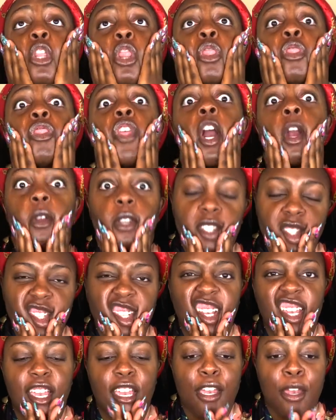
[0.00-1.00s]

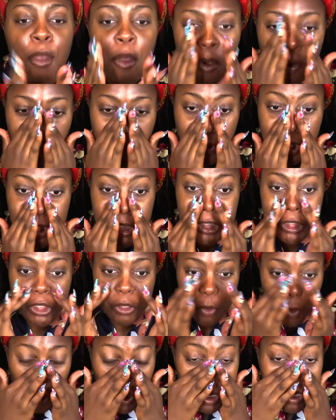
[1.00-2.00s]
thirsty for
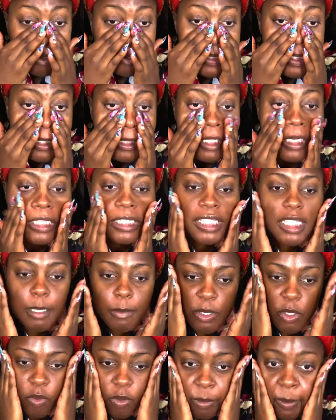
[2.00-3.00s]
additional oils and then it
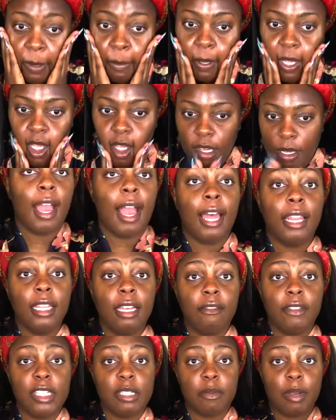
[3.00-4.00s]
seeps through my makeup. I love
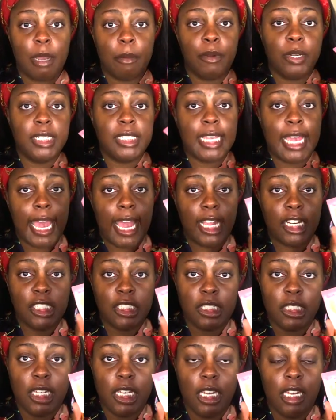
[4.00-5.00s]
this primer. It's
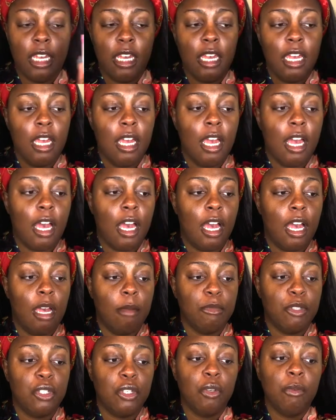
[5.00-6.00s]
actually
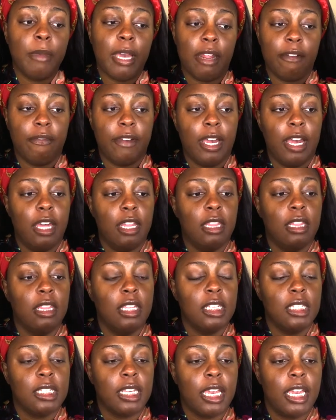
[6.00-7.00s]
to mattify the
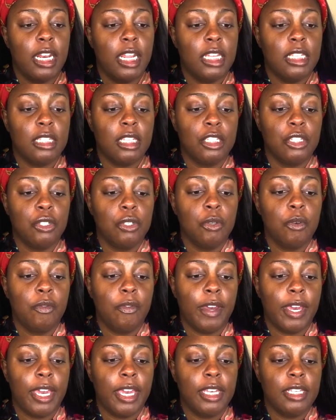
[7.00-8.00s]
skin. It's the Too
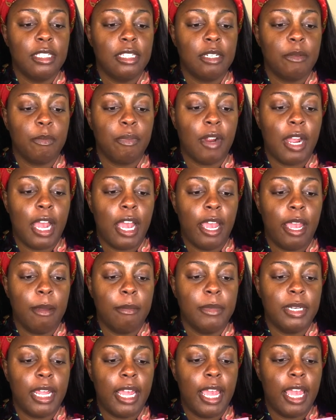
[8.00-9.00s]
Faced
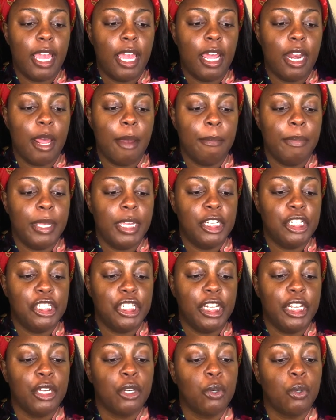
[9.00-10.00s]
Primed and
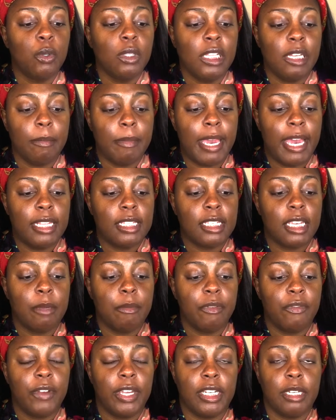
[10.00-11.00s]
Peachy Cooling Matte Skin
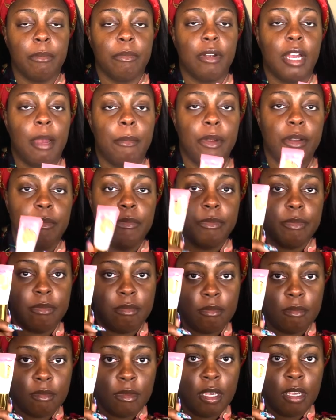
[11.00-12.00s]
Perfecting Primer.
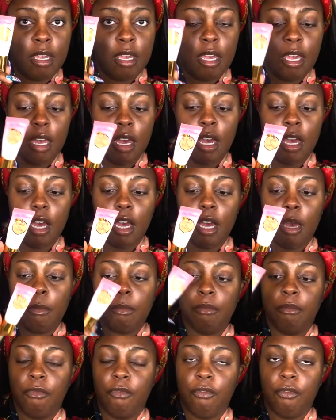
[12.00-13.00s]

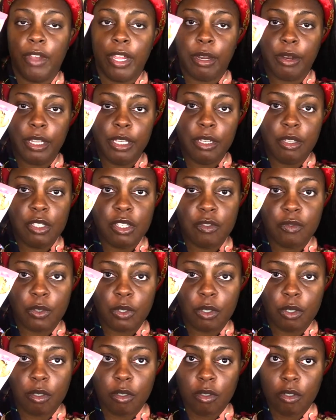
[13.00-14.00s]
Very
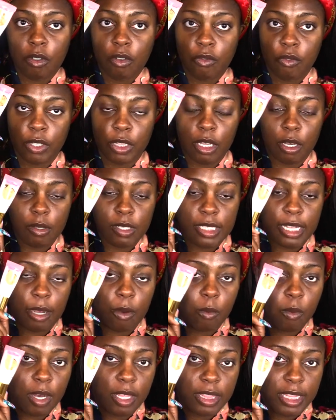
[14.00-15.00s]
useful for those that
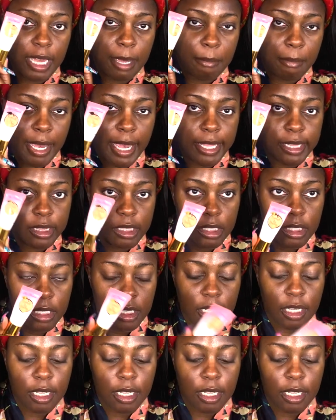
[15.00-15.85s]
want that matte look.